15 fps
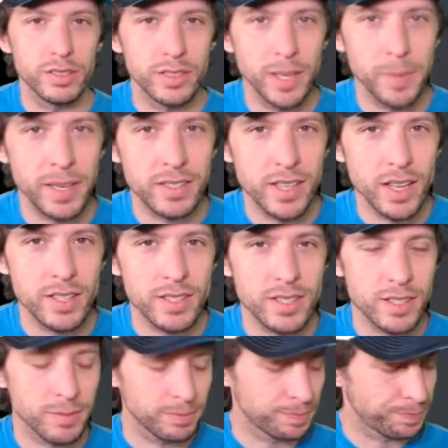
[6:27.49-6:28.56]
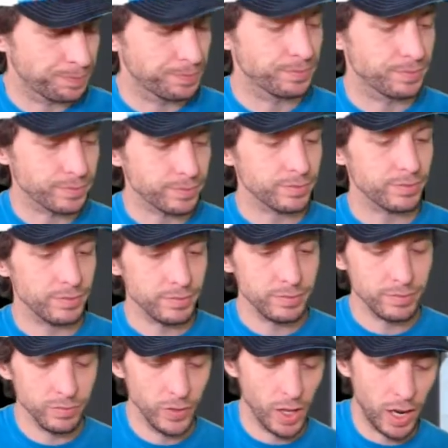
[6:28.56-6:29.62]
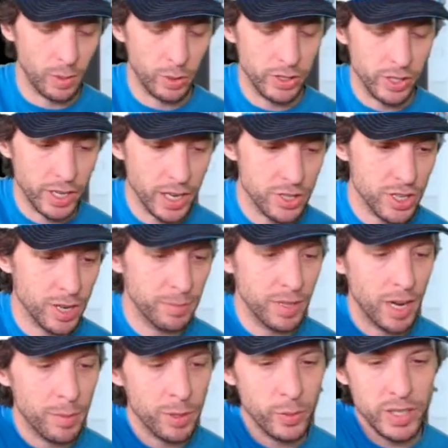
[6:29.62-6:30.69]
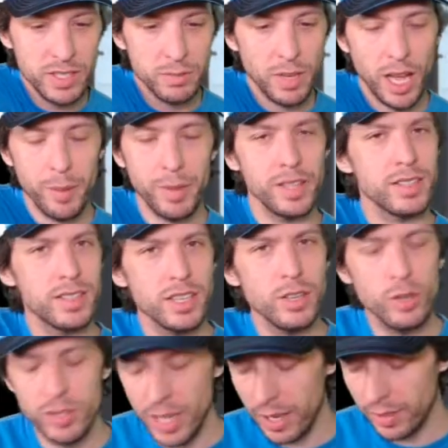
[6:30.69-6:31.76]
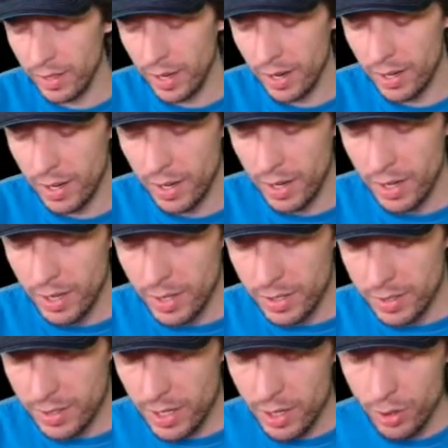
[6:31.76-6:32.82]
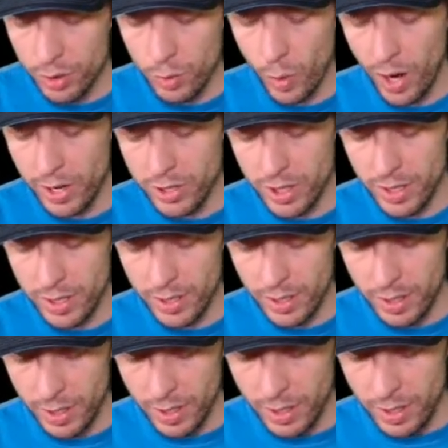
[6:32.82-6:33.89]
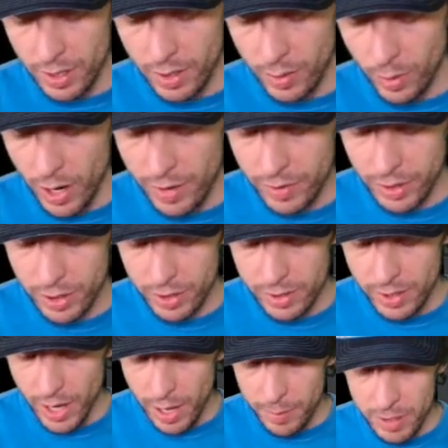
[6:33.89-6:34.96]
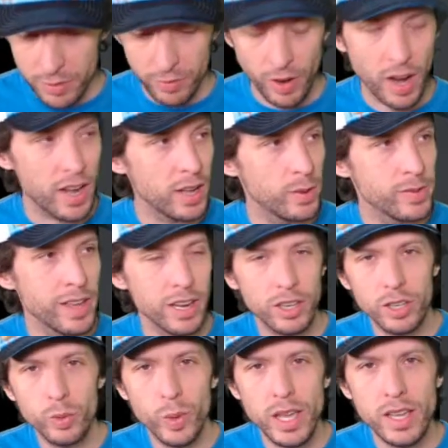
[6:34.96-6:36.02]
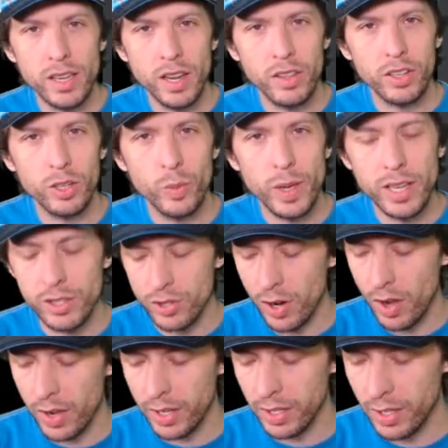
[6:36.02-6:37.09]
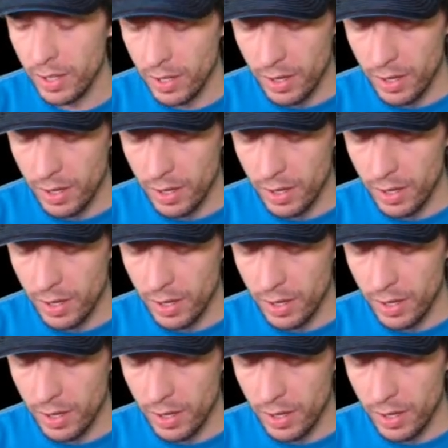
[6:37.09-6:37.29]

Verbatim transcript: Does that make sense? All right, well, you're catching up there. I'm going to read some comments, see who's out there, see who's watching. We're having a good time. It's Friday. We've had a good week, another good week of drawing.